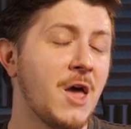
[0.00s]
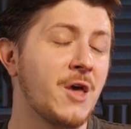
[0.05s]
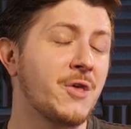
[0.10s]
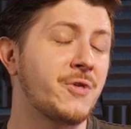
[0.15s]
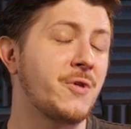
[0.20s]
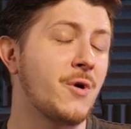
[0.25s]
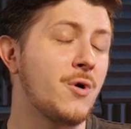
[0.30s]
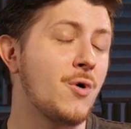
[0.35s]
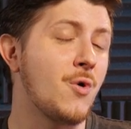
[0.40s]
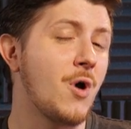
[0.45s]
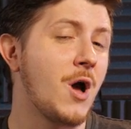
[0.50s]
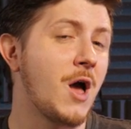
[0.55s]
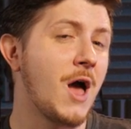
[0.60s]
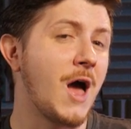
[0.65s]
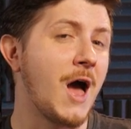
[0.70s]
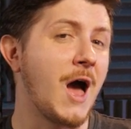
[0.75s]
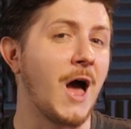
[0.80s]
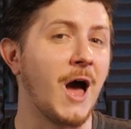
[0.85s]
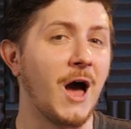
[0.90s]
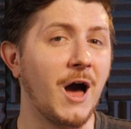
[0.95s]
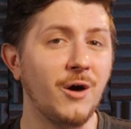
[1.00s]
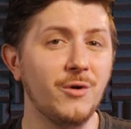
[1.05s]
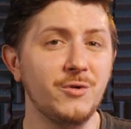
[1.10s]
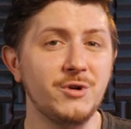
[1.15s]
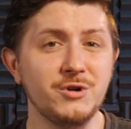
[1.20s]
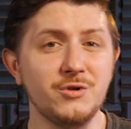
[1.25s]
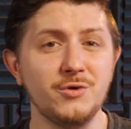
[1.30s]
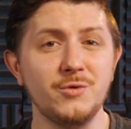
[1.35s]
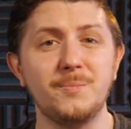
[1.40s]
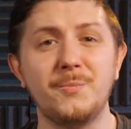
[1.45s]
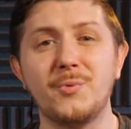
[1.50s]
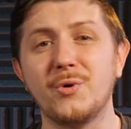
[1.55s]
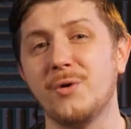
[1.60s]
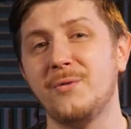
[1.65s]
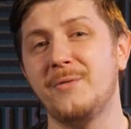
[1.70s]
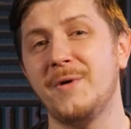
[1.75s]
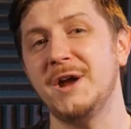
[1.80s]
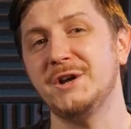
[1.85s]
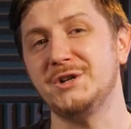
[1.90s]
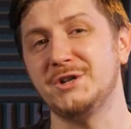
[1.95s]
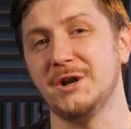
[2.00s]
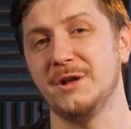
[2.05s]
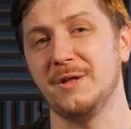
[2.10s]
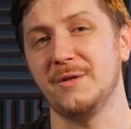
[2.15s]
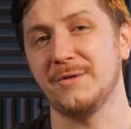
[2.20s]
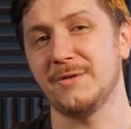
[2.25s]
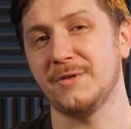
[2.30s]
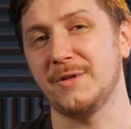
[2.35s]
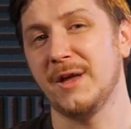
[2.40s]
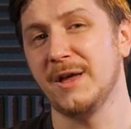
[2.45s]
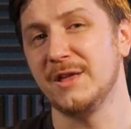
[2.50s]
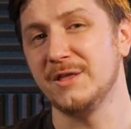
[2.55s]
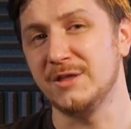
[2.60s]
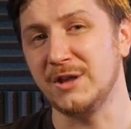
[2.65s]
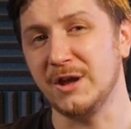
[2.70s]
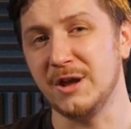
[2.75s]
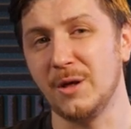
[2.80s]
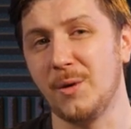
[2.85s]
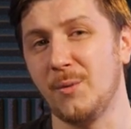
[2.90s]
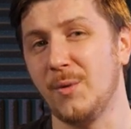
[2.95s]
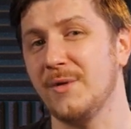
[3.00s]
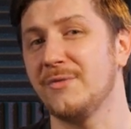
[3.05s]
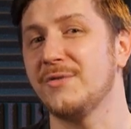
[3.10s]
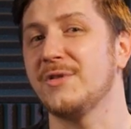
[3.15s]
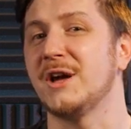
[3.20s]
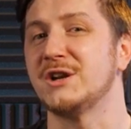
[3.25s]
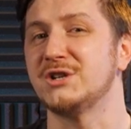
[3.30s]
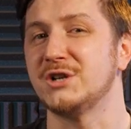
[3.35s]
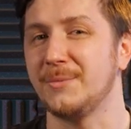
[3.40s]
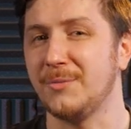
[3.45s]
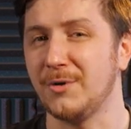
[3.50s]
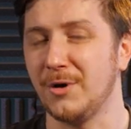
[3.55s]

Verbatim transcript: So, how do professionals deal with such a